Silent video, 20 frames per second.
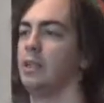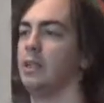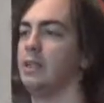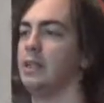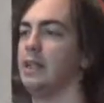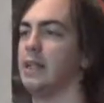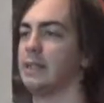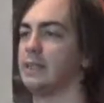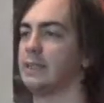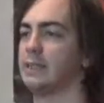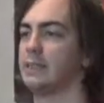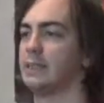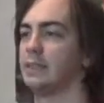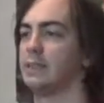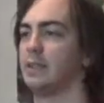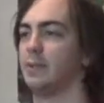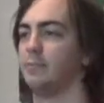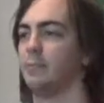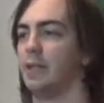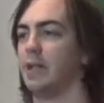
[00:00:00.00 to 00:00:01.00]

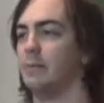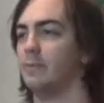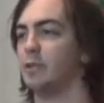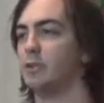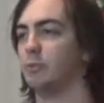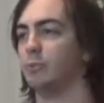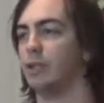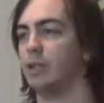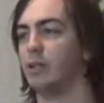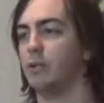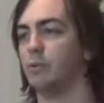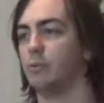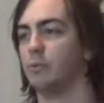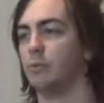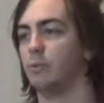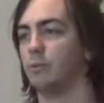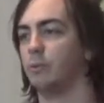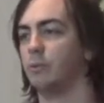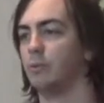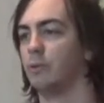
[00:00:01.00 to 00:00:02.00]
Yes, my name is Rio.
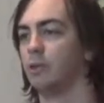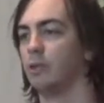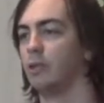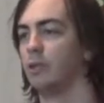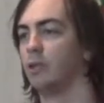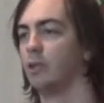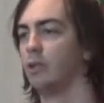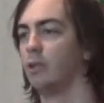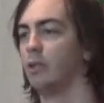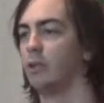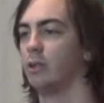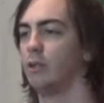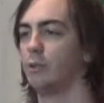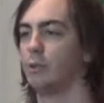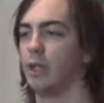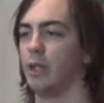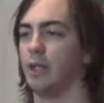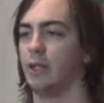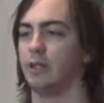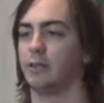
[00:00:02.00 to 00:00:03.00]

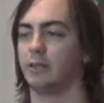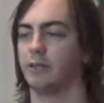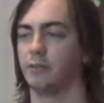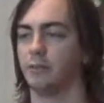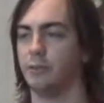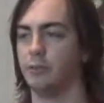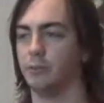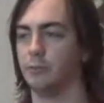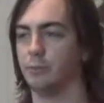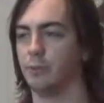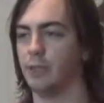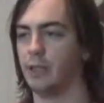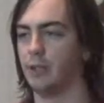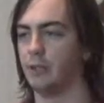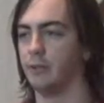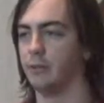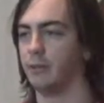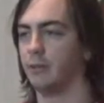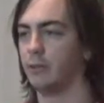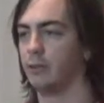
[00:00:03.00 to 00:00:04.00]
Okay, so you're Rio.
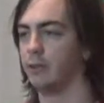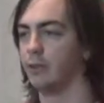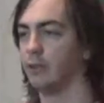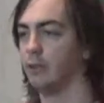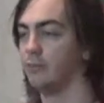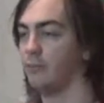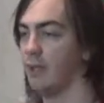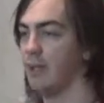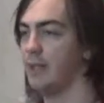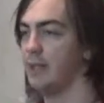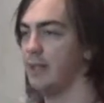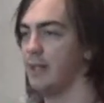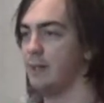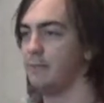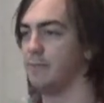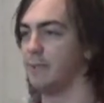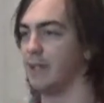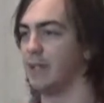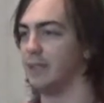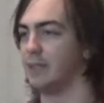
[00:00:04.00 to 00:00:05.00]
Fine
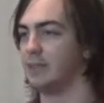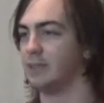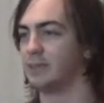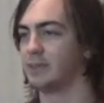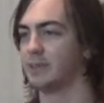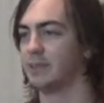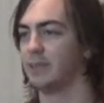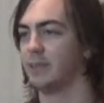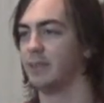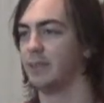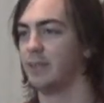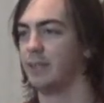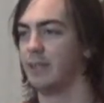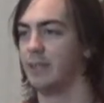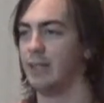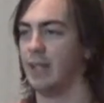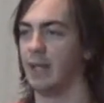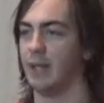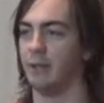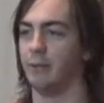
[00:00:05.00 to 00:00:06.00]
name that is.
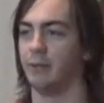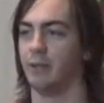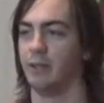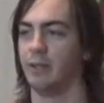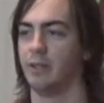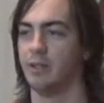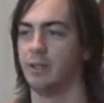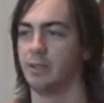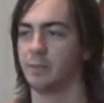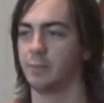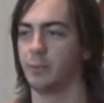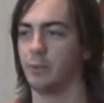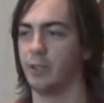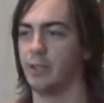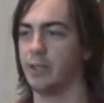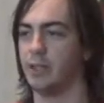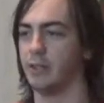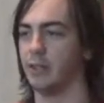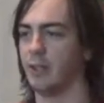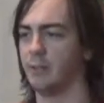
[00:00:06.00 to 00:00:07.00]
Now, this boy
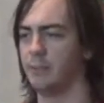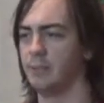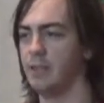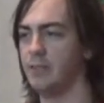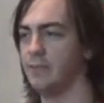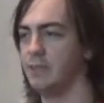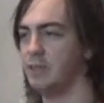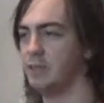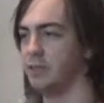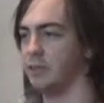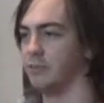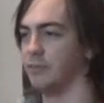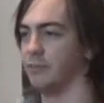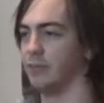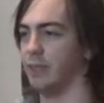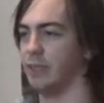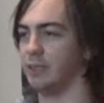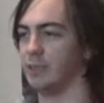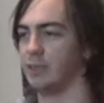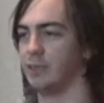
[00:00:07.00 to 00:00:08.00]
here, I believe he's your friend.